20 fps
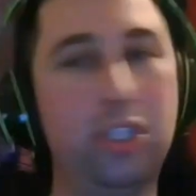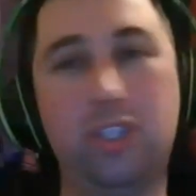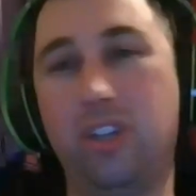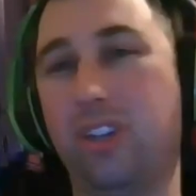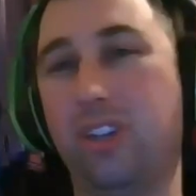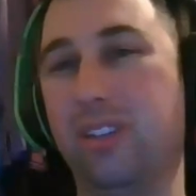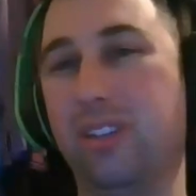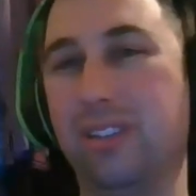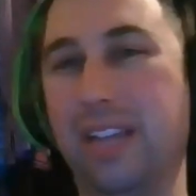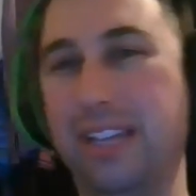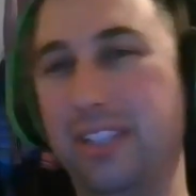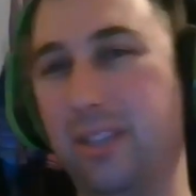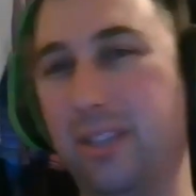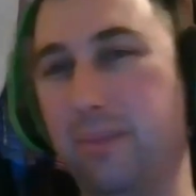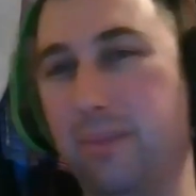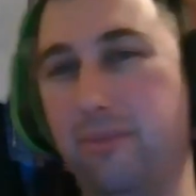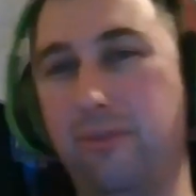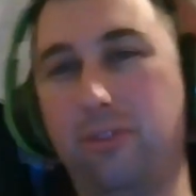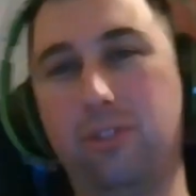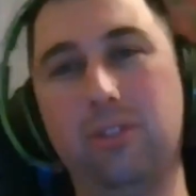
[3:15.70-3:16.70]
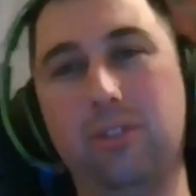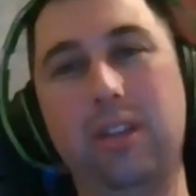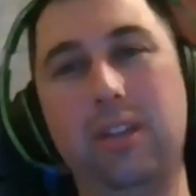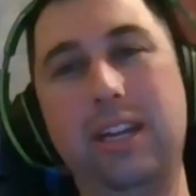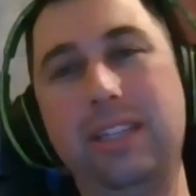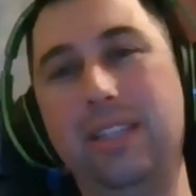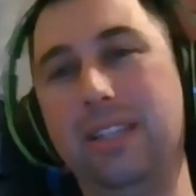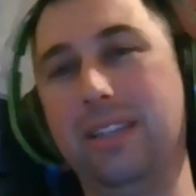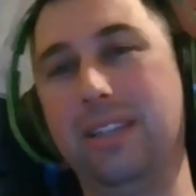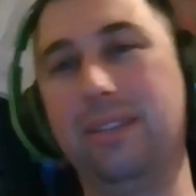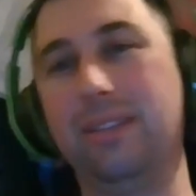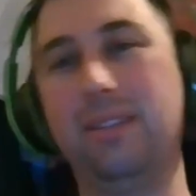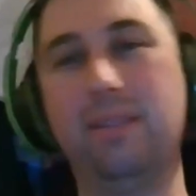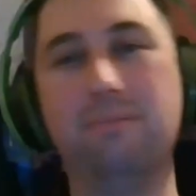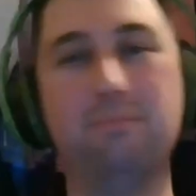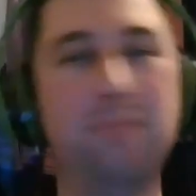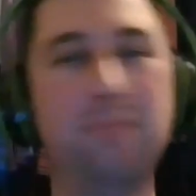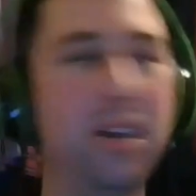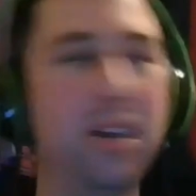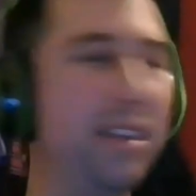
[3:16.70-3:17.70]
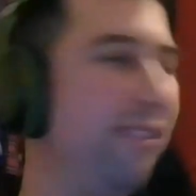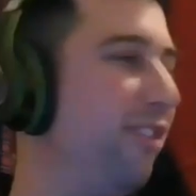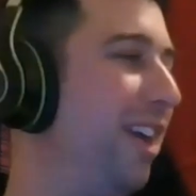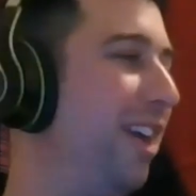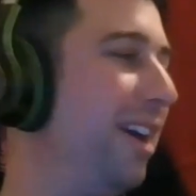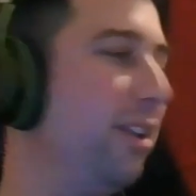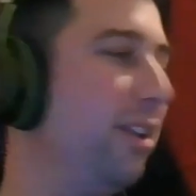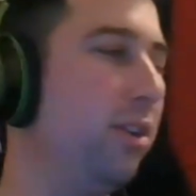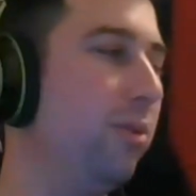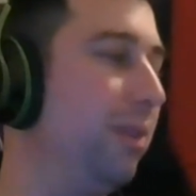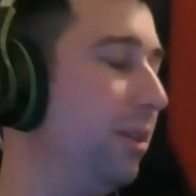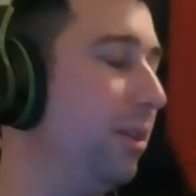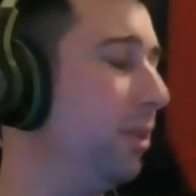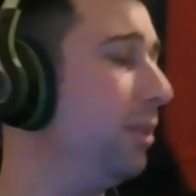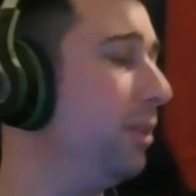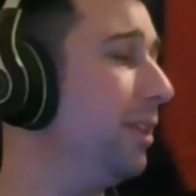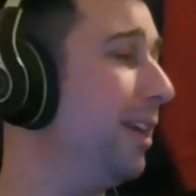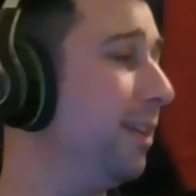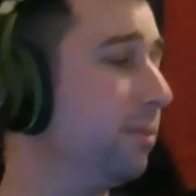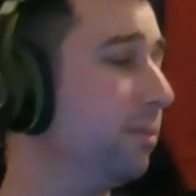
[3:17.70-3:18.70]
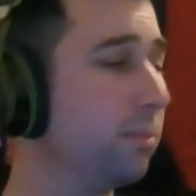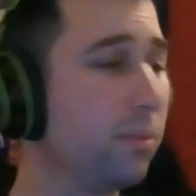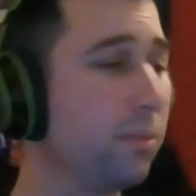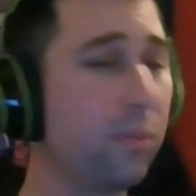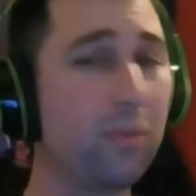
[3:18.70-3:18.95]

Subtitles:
just collect them for like the money value or anything like that.